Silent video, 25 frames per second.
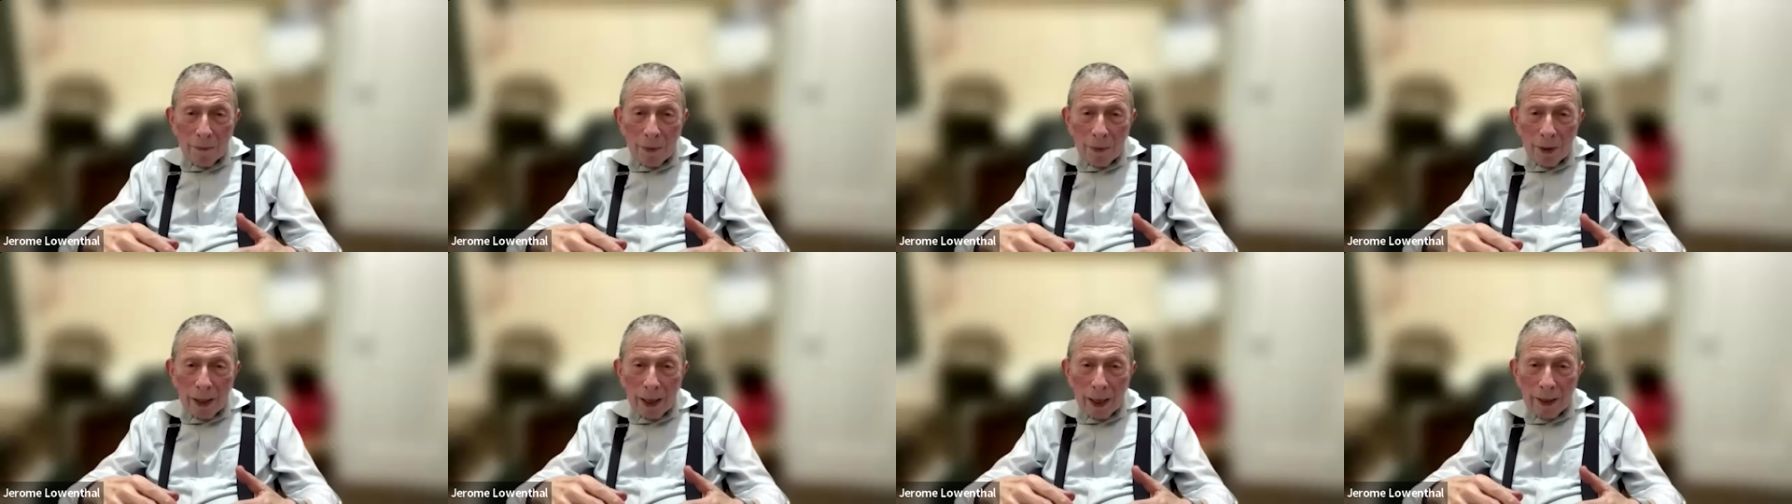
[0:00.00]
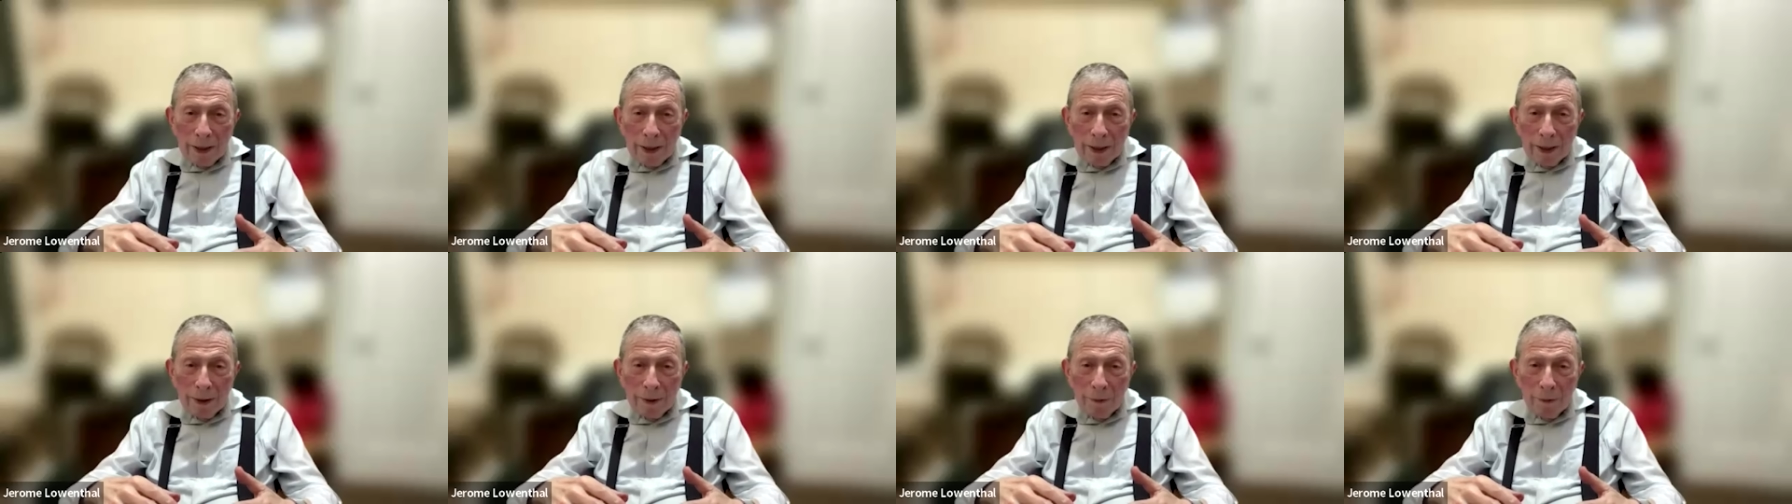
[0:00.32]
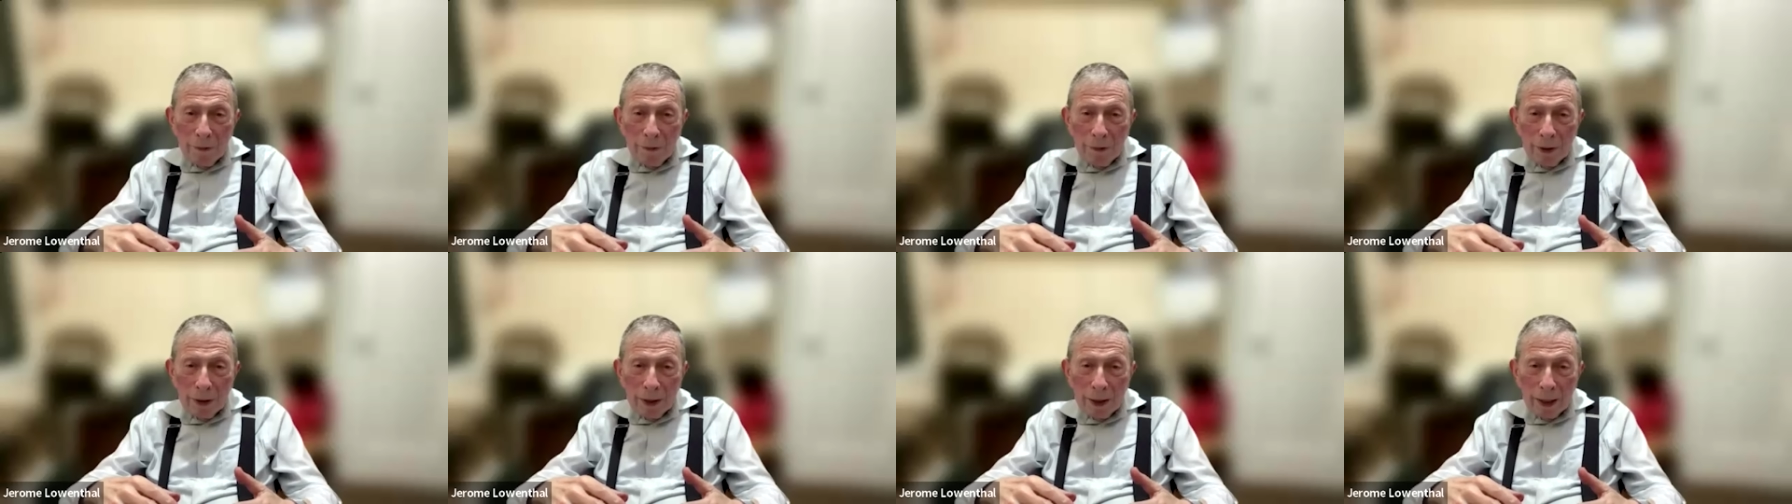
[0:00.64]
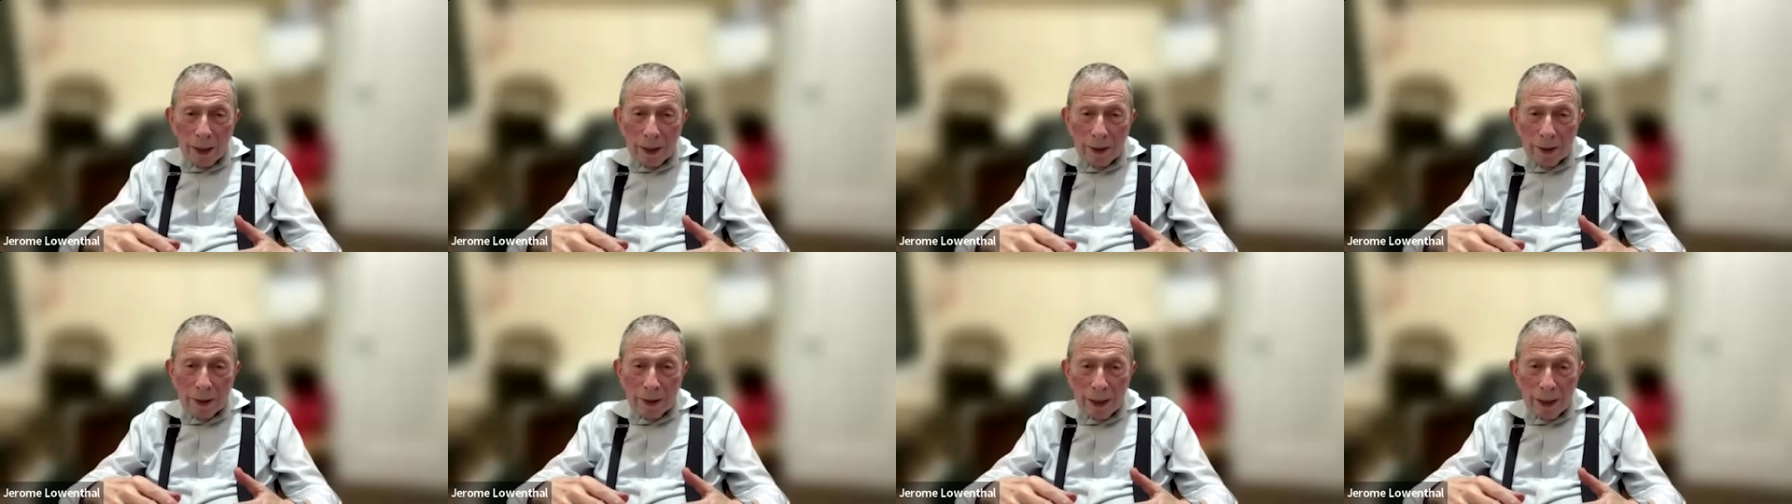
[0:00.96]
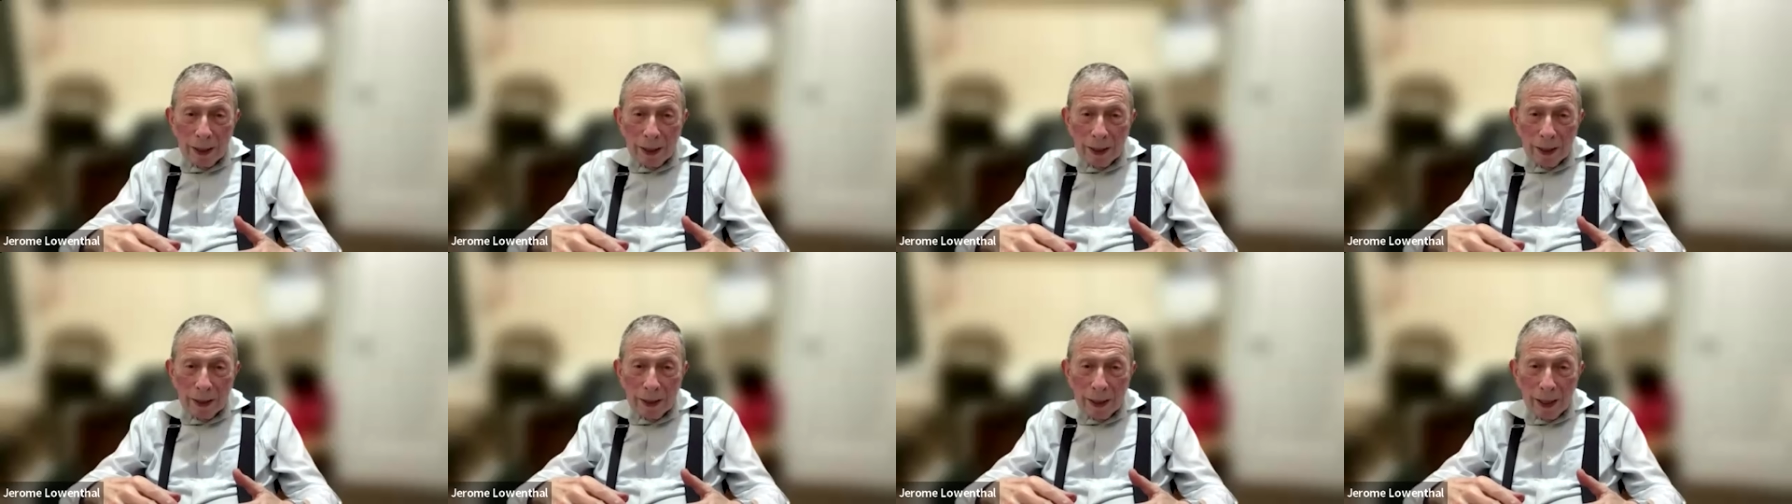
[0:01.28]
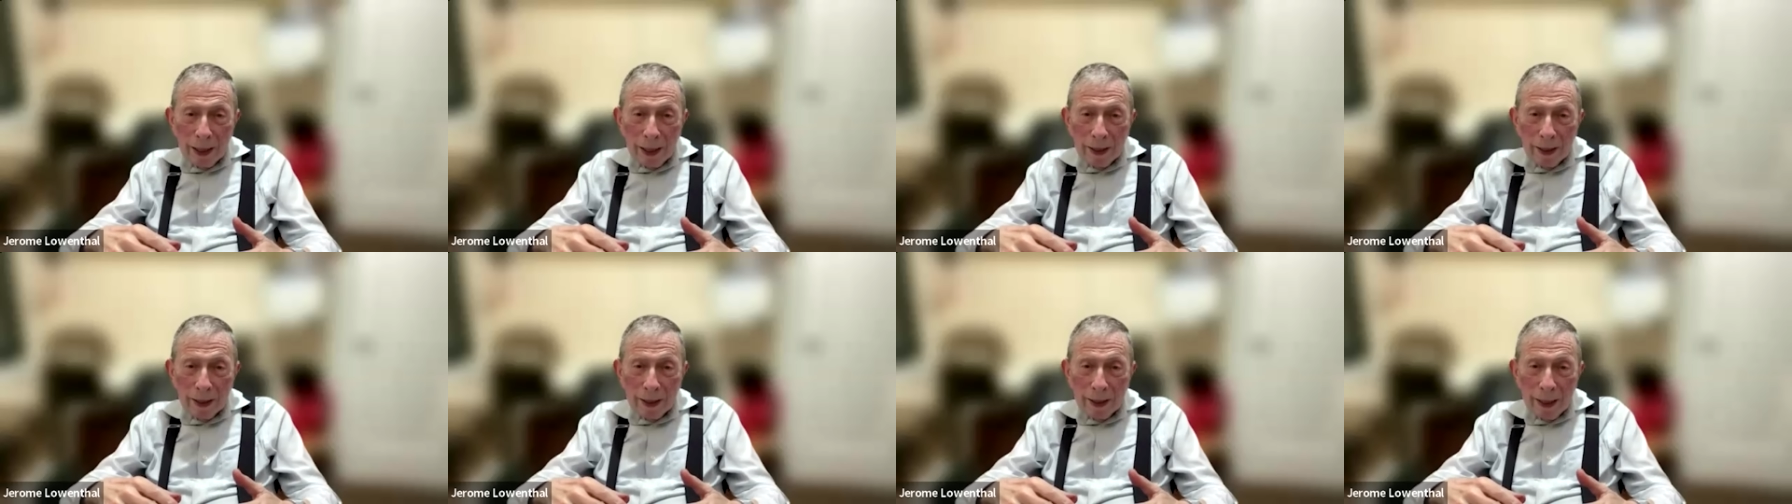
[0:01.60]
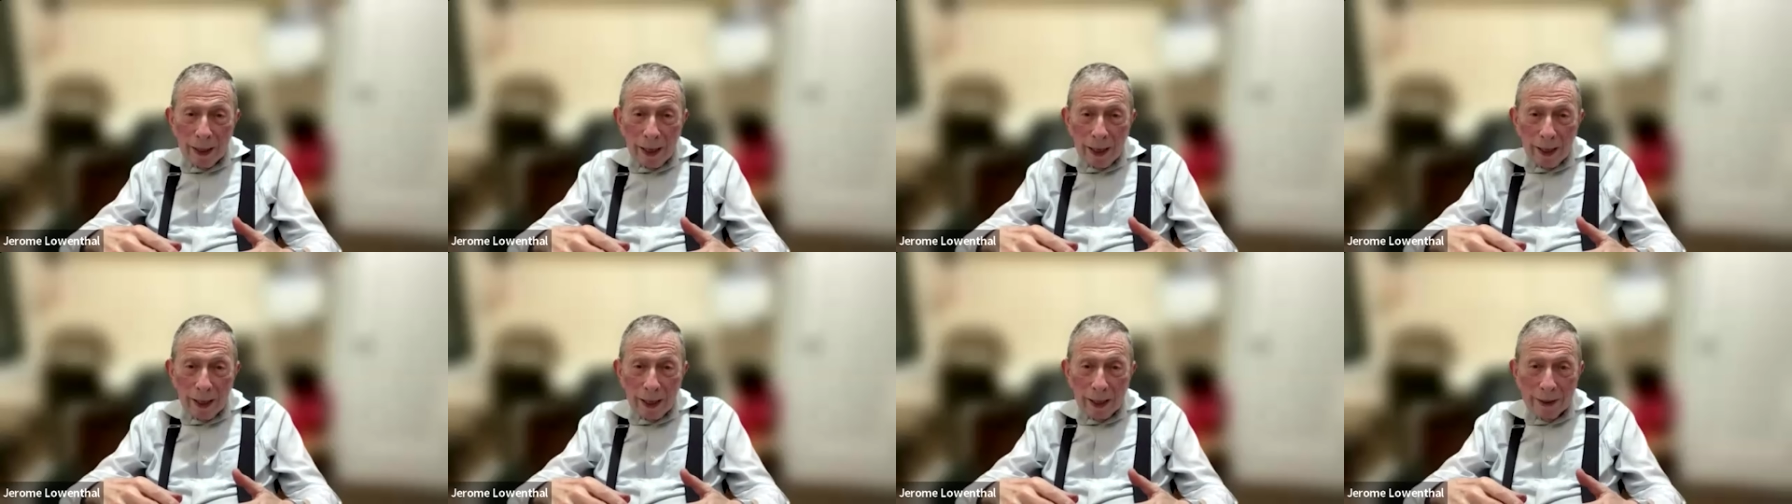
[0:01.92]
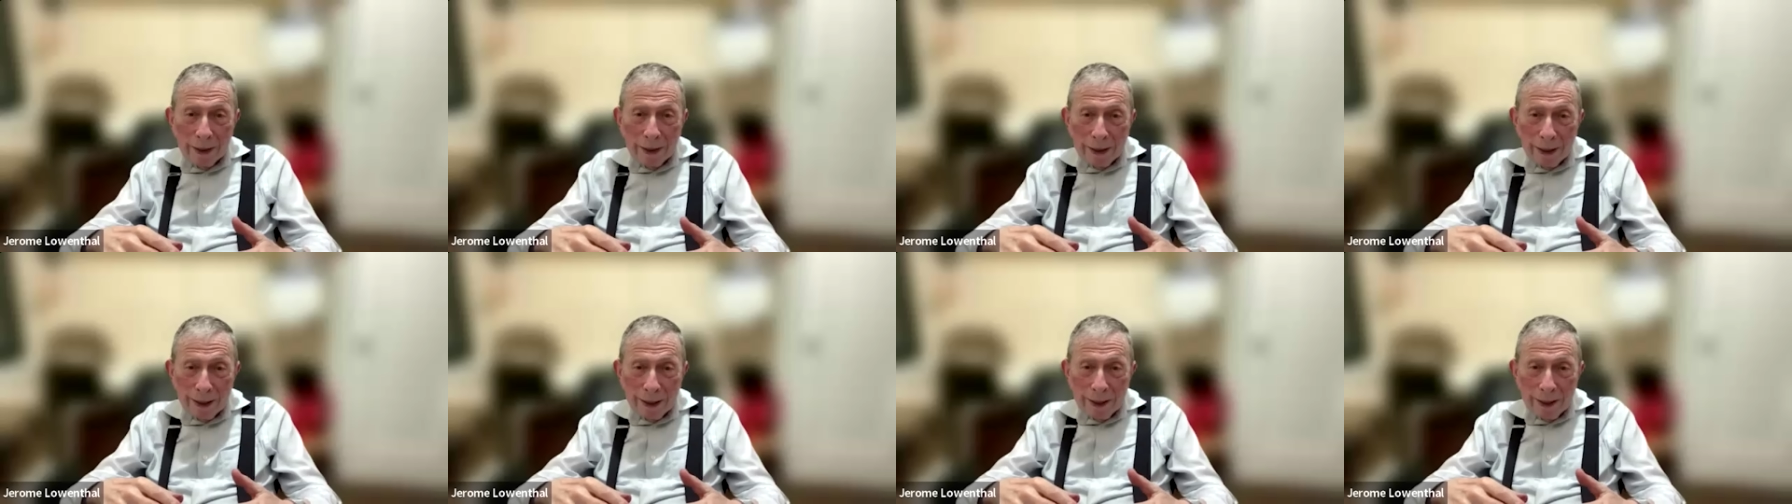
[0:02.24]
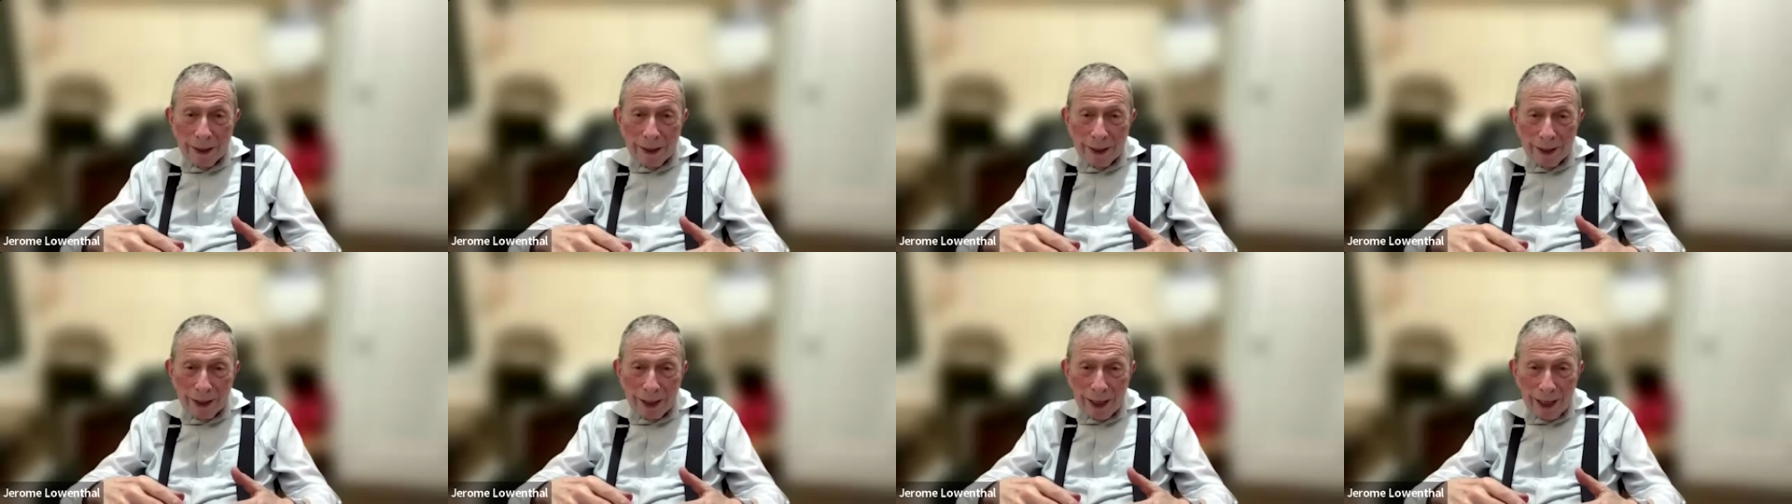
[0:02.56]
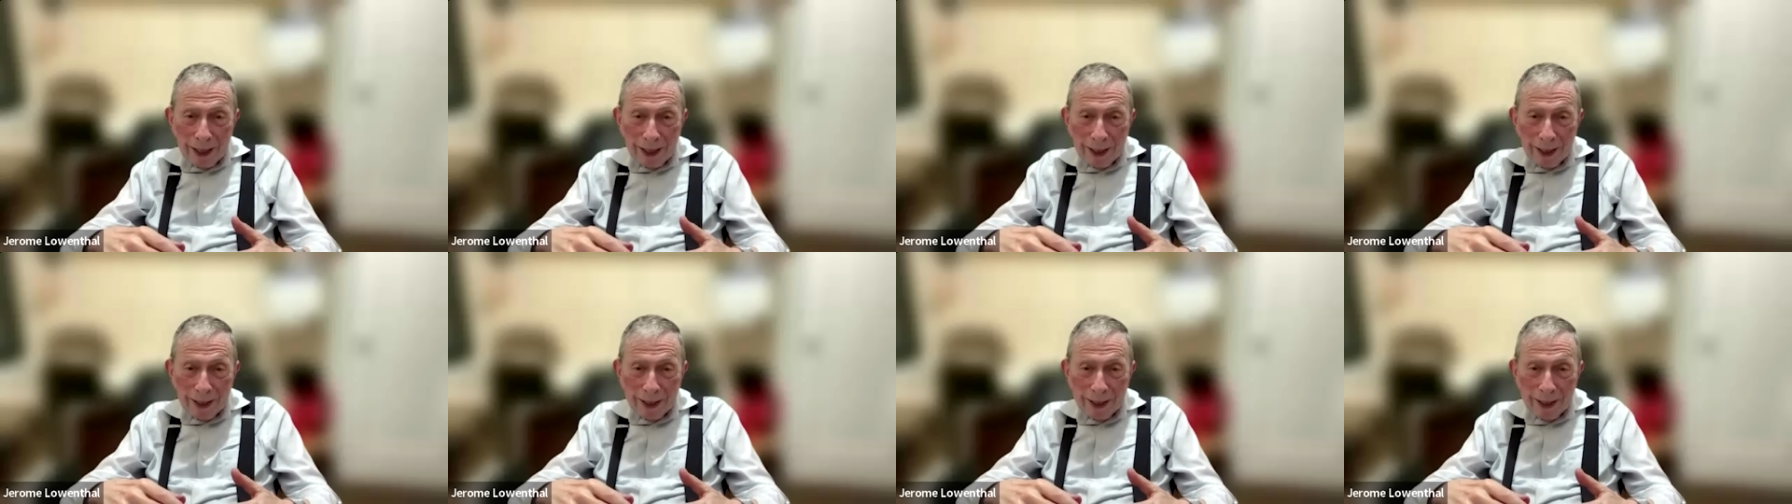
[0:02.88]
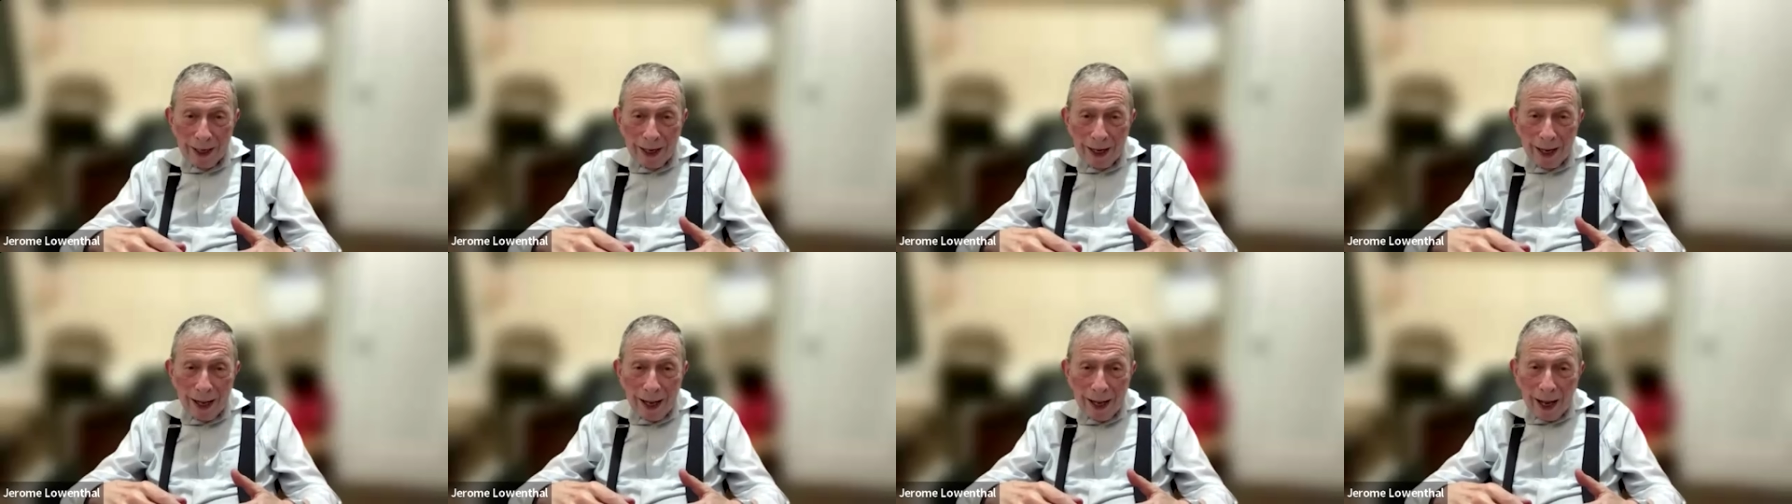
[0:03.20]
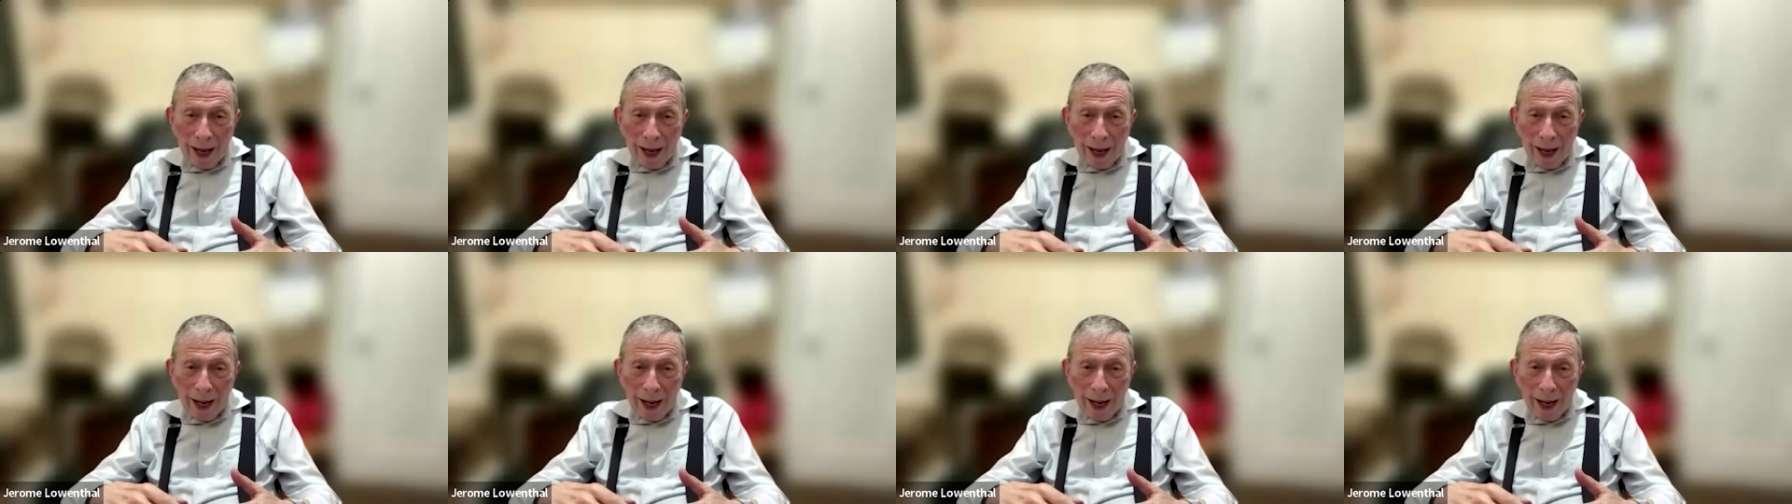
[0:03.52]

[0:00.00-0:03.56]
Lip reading: but I didn't feel like saying that, and I didn't say it.